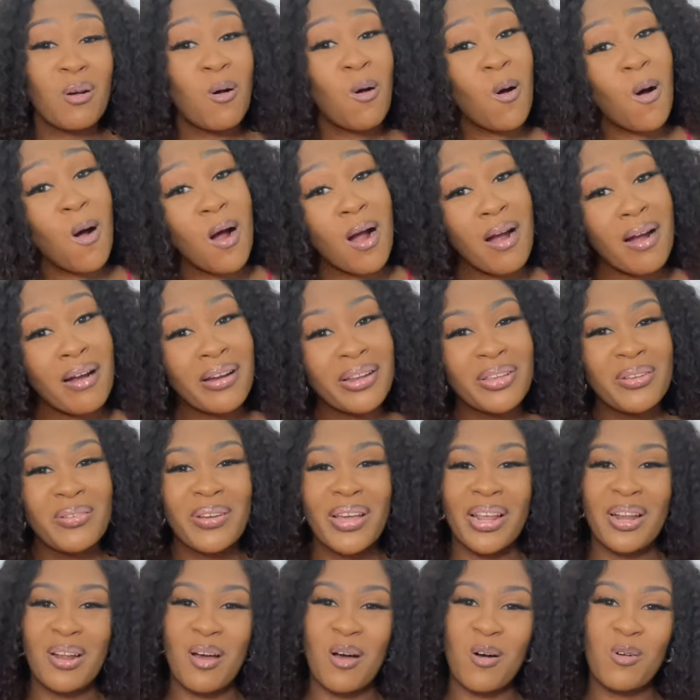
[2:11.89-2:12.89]
or you
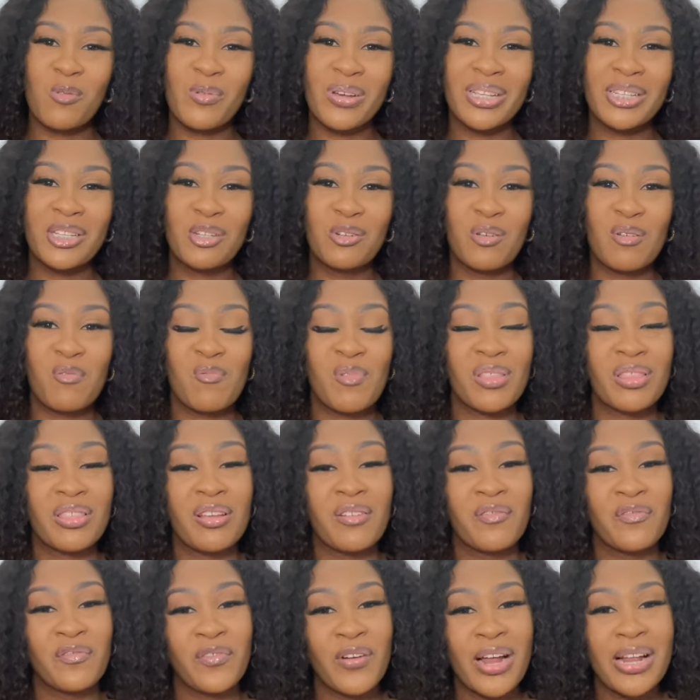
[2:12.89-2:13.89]
can always do it with
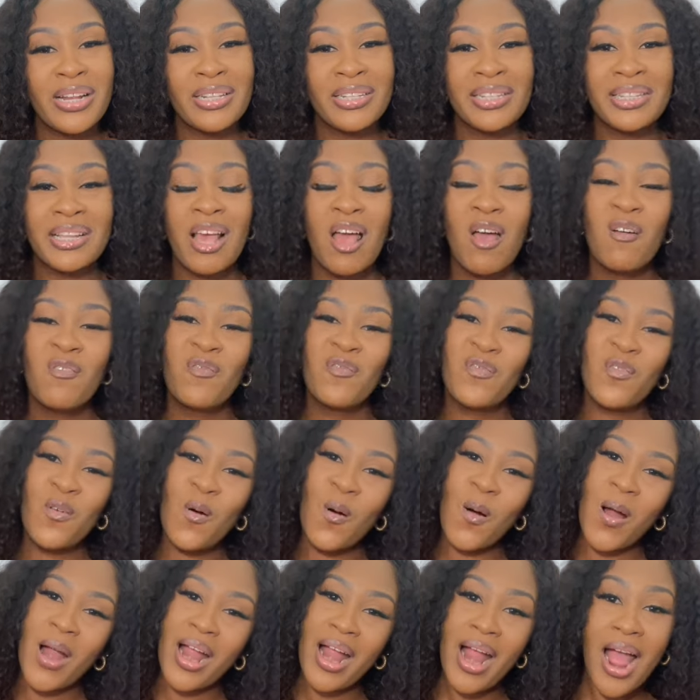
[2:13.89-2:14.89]
your friends
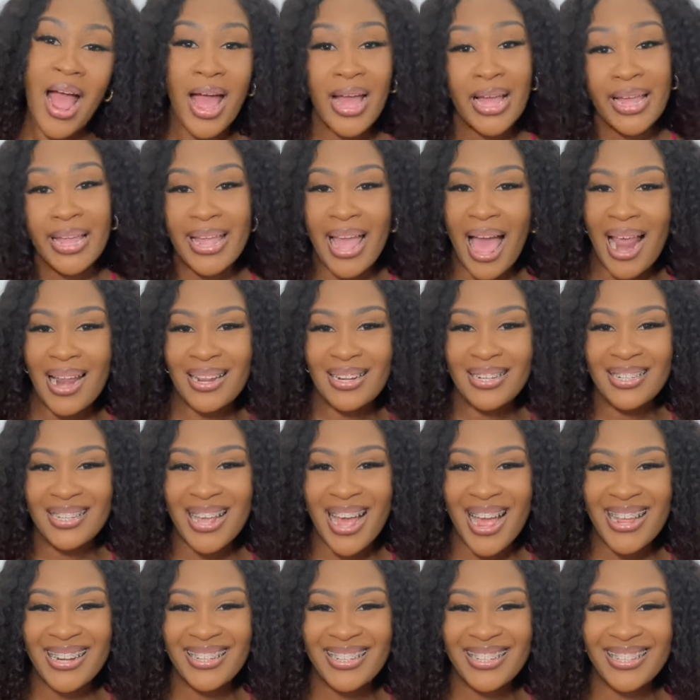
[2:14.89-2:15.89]
for
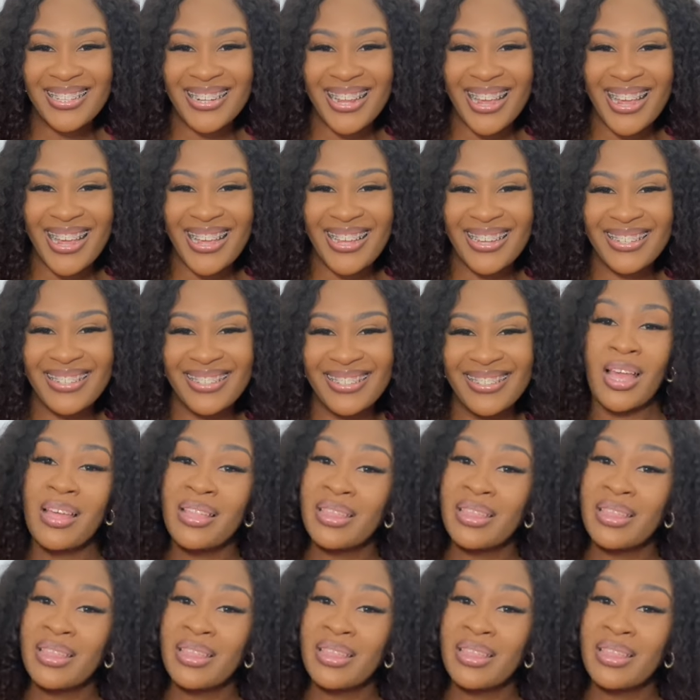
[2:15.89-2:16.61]
Galentine's Day.